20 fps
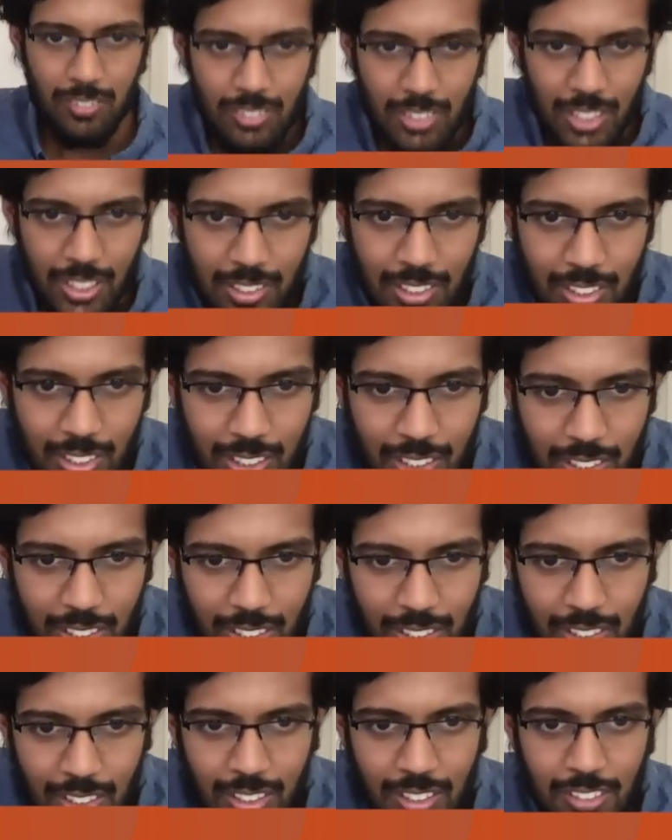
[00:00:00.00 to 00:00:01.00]
I think
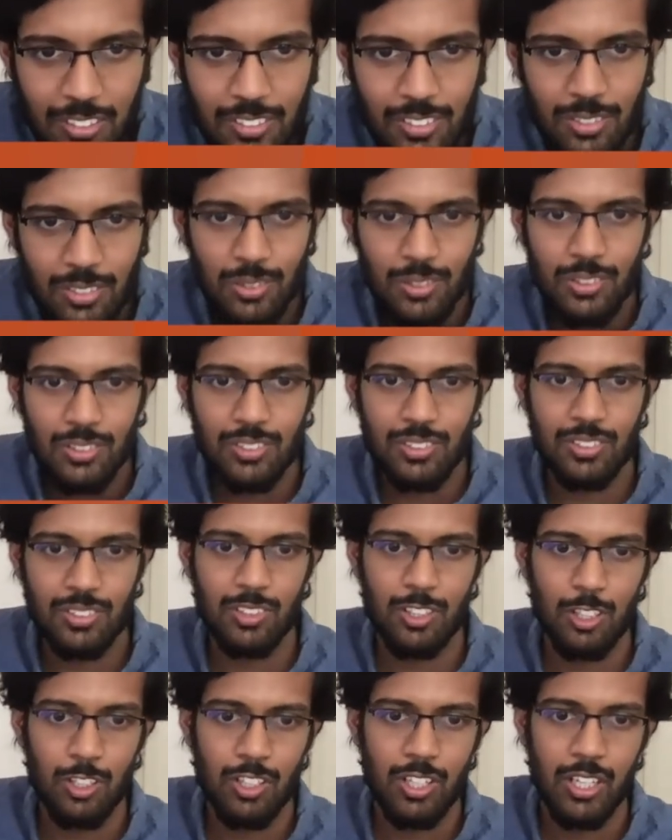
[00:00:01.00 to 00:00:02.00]
here it is so
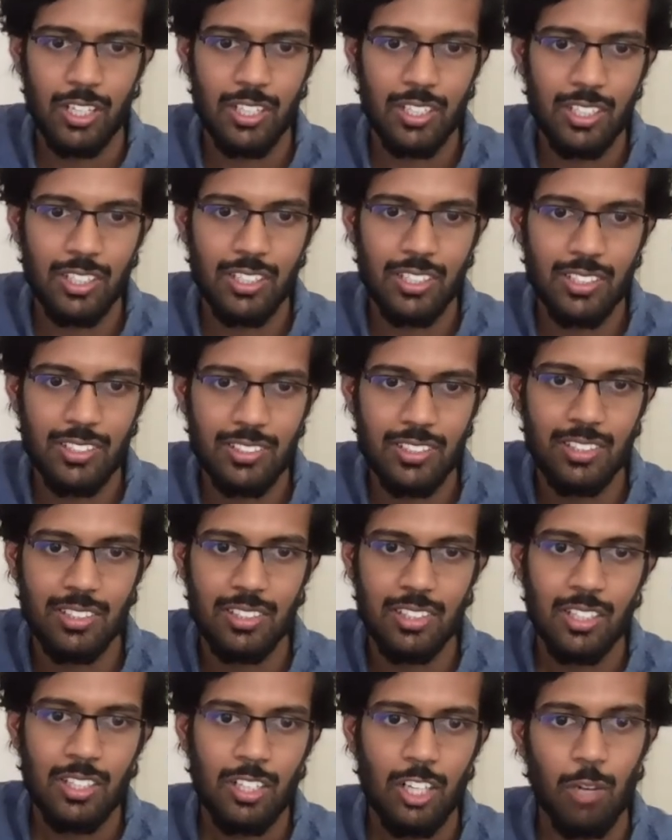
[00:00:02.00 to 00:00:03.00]
I can increase
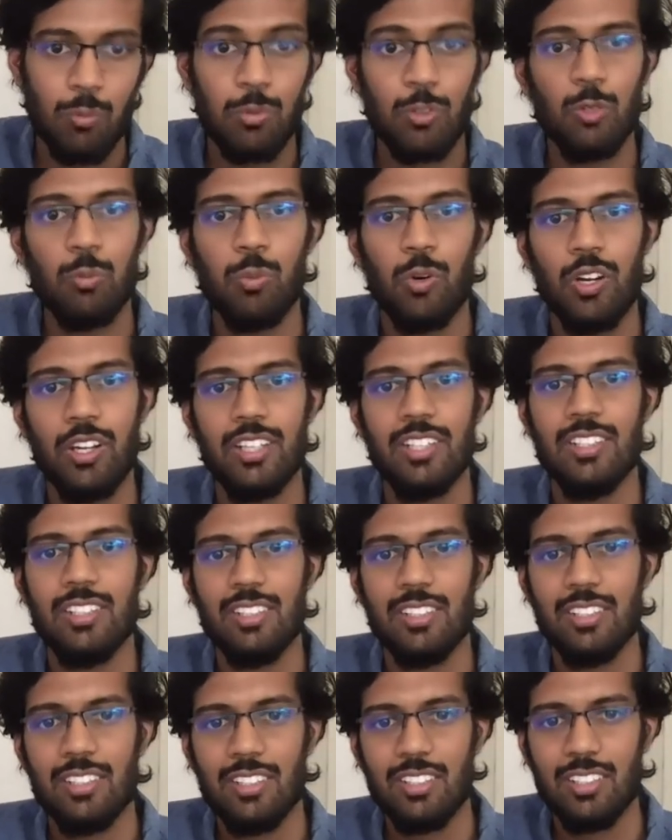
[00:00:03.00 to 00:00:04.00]
it up to
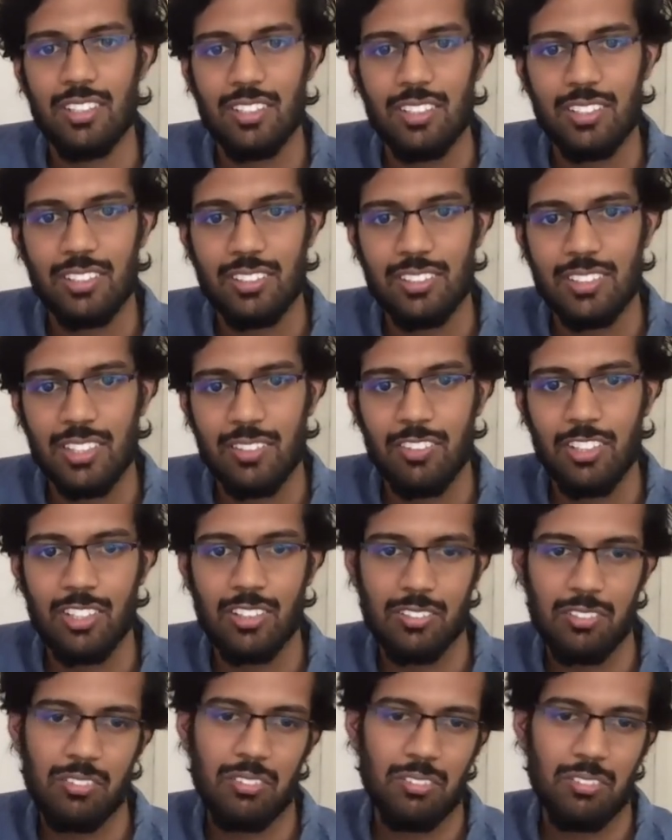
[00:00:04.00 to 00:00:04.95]
0.7